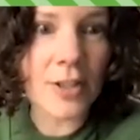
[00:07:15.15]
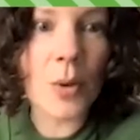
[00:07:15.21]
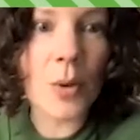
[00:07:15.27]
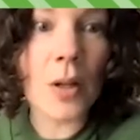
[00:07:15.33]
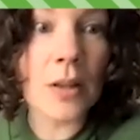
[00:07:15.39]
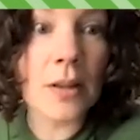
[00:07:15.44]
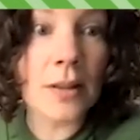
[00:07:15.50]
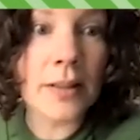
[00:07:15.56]

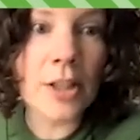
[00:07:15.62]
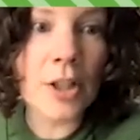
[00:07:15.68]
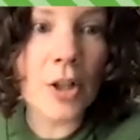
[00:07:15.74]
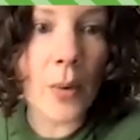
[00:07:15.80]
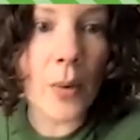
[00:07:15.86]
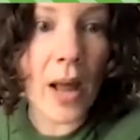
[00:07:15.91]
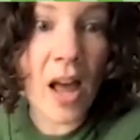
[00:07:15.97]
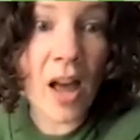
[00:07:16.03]
So,
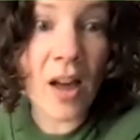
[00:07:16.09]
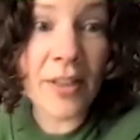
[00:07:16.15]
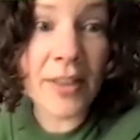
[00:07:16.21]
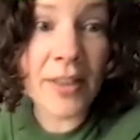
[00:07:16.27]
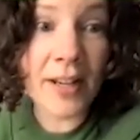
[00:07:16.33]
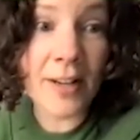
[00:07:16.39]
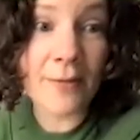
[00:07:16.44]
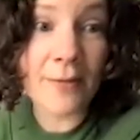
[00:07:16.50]
health
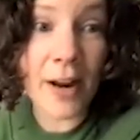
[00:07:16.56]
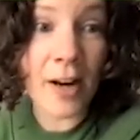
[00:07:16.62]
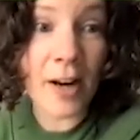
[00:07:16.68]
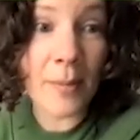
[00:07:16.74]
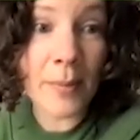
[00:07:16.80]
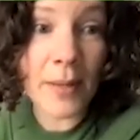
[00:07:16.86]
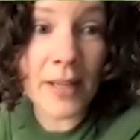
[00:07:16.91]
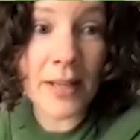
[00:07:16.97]
and
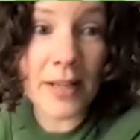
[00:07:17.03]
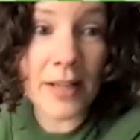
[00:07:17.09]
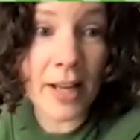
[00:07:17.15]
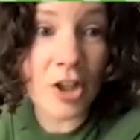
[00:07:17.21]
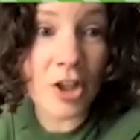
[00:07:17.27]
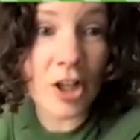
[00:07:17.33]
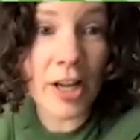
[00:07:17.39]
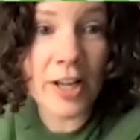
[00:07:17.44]
environment and
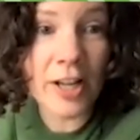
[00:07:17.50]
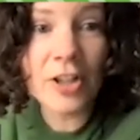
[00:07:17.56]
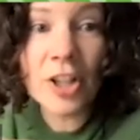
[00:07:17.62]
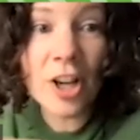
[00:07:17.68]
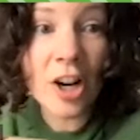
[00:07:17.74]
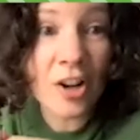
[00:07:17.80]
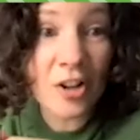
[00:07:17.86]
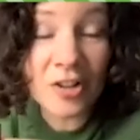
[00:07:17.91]

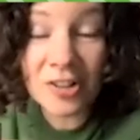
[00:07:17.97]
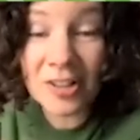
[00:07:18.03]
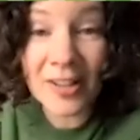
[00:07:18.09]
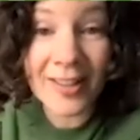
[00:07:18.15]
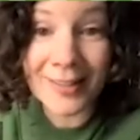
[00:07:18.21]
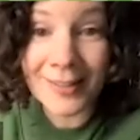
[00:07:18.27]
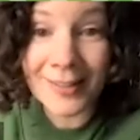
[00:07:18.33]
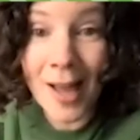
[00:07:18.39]
education are
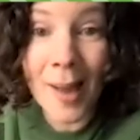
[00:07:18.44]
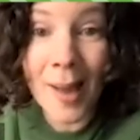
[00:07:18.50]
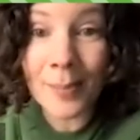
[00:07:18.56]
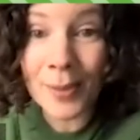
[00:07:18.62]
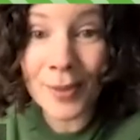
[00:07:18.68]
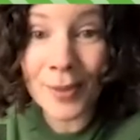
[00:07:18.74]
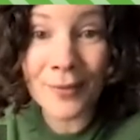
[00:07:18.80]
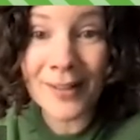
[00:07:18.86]
usually the top
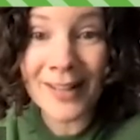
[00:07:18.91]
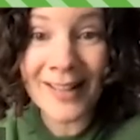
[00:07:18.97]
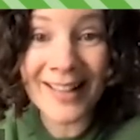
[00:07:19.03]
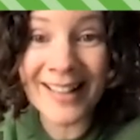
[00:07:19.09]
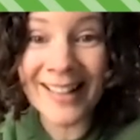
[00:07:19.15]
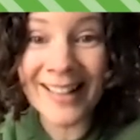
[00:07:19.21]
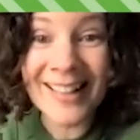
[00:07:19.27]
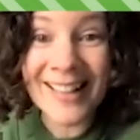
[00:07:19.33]

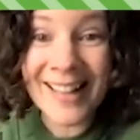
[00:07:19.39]
three